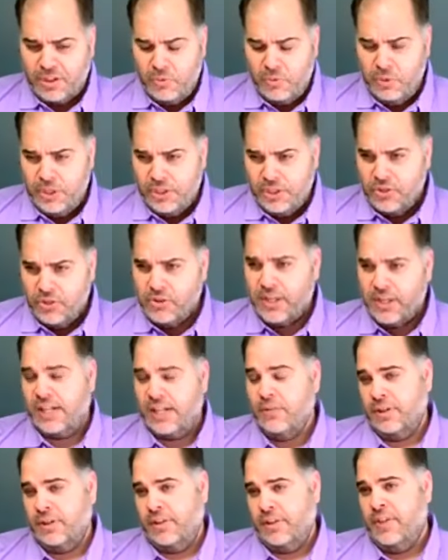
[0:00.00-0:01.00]
we do kind
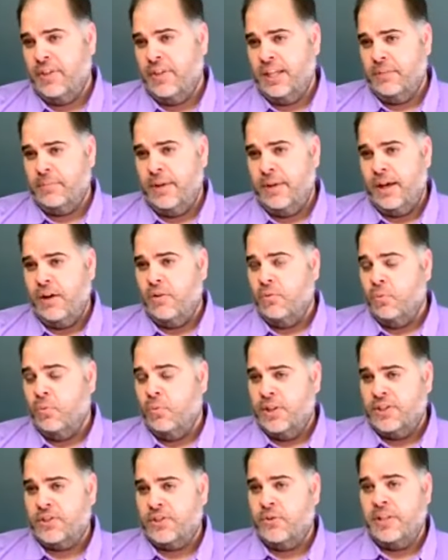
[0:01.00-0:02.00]
of want to think about
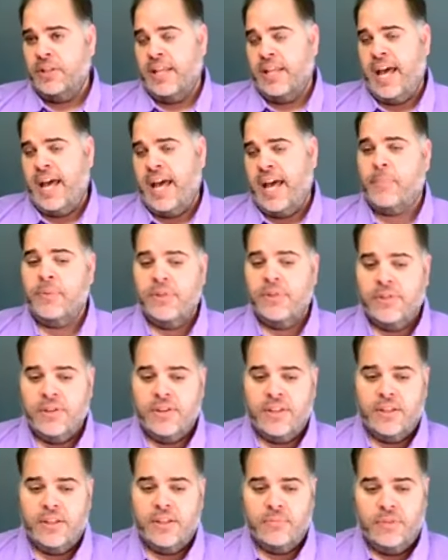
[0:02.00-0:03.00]
what's going to happen to
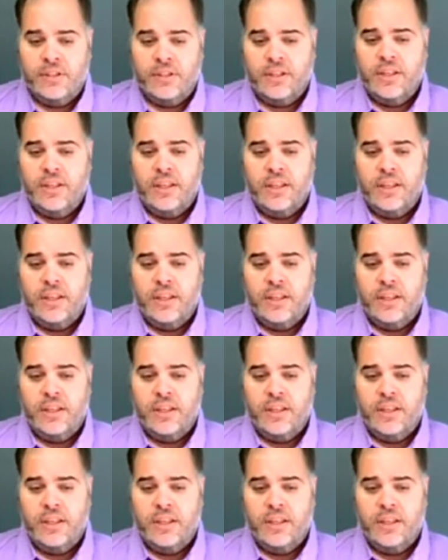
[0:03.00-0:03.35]
them